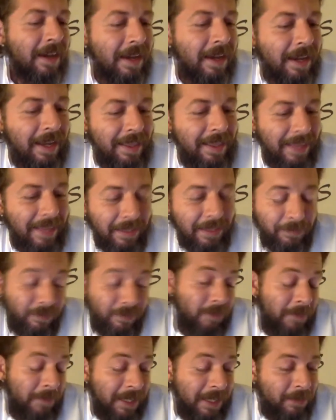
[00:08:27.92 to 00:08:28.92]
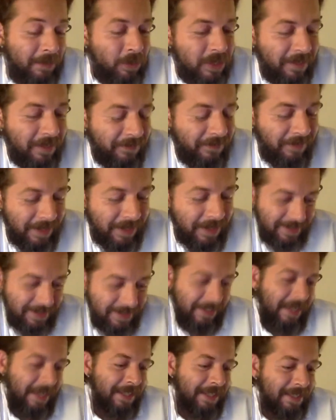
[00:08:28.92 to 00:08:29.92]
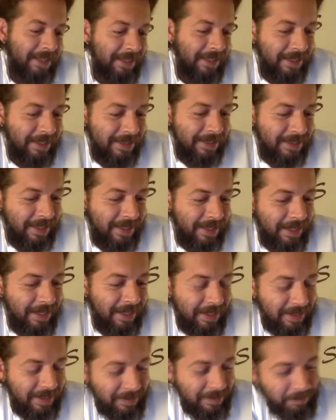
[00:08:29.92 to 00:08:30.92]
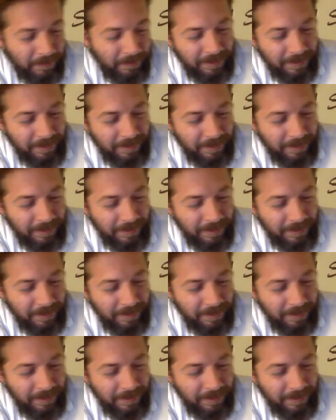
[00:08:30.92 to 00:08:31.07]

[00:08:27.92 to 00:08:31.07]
That for me was a fascinating, let's say,